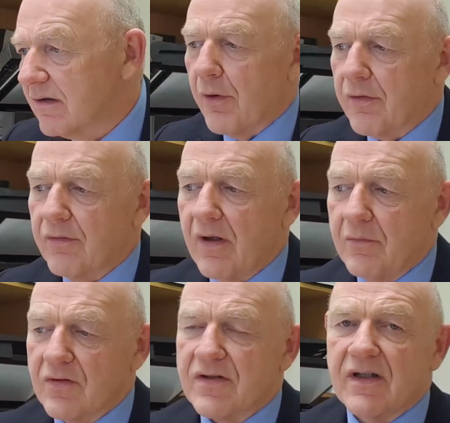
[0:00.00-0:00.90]
But I
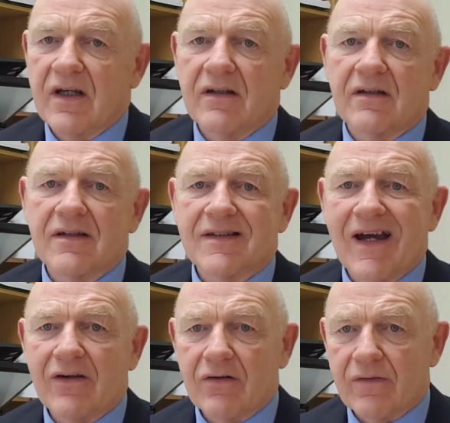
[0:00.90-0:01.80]
must say that the
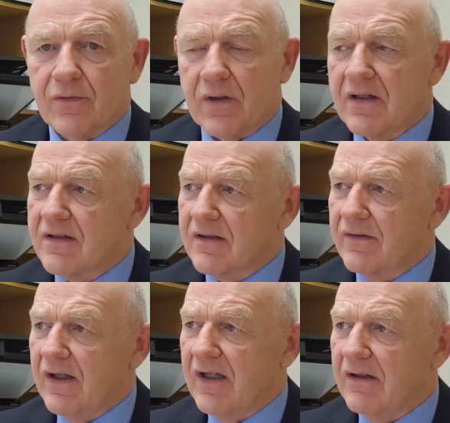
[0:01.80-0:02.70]
standard of tweets
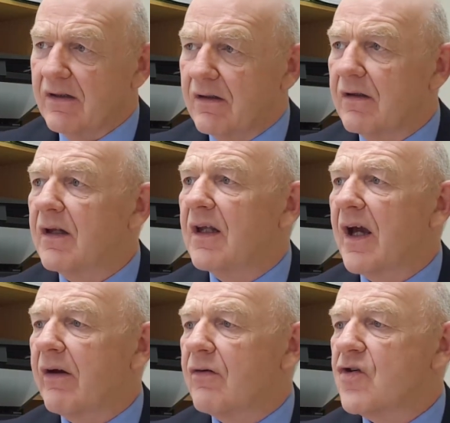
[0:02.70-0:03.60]
in
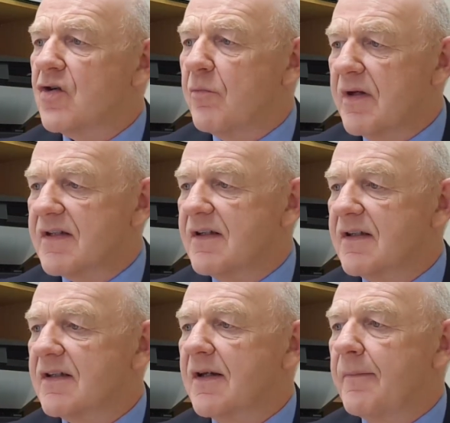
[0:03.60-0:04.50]
the Irish
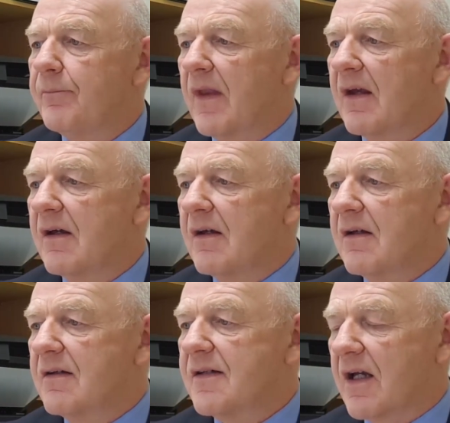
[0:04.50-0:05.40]
business
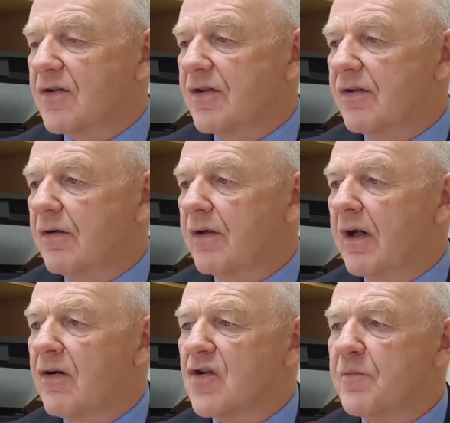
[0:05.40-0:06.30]
section or the
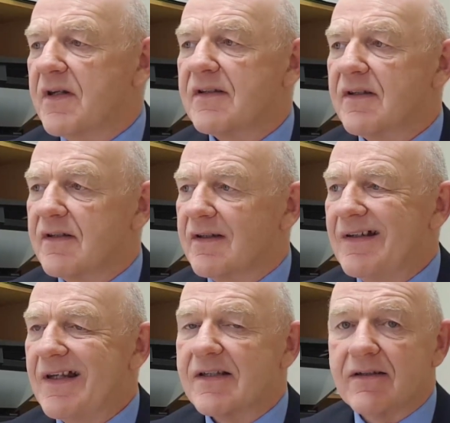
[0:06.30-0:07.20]
Irish business
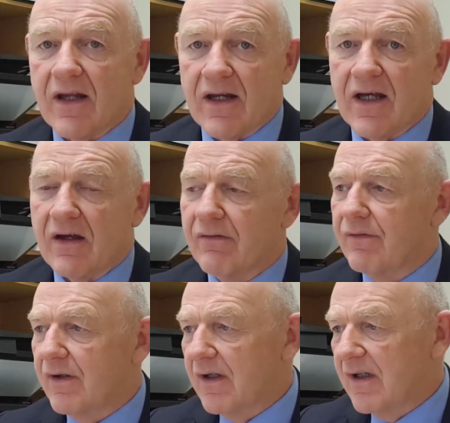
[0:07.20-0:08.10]
list that I
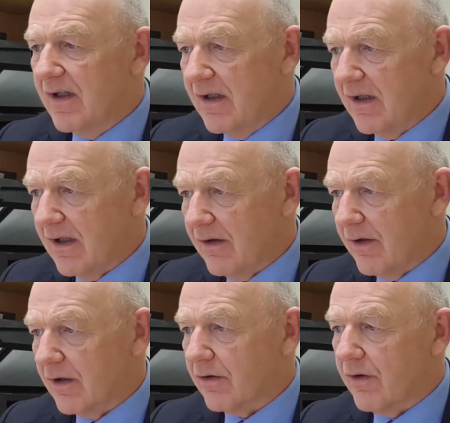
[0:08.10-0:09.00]
have are
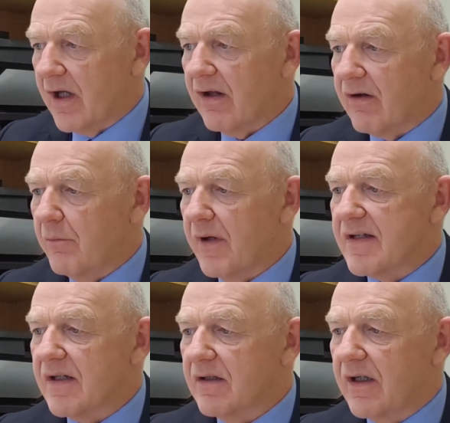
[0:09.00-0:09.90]
not great, and
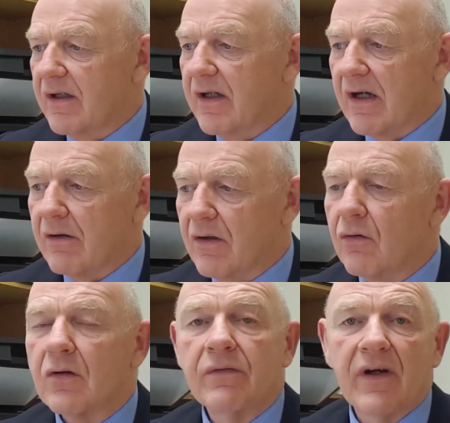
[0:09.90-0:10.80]
basically they are
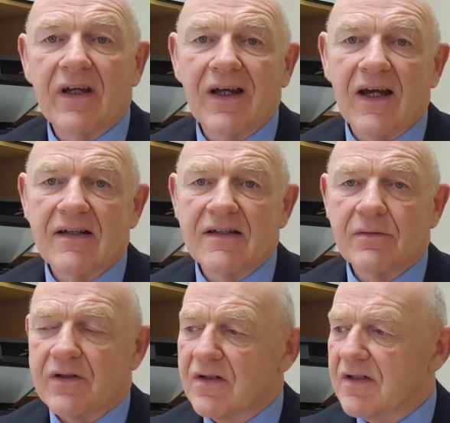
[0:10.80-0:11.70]
glorified
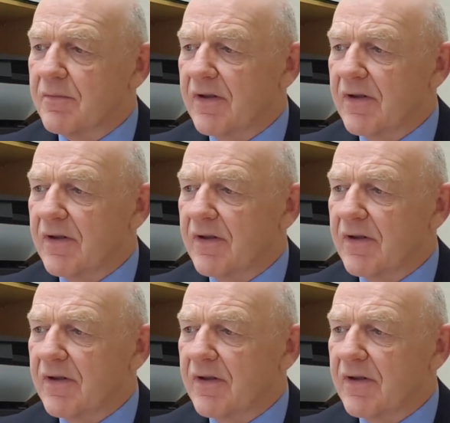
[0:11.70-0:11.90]
ads, which is a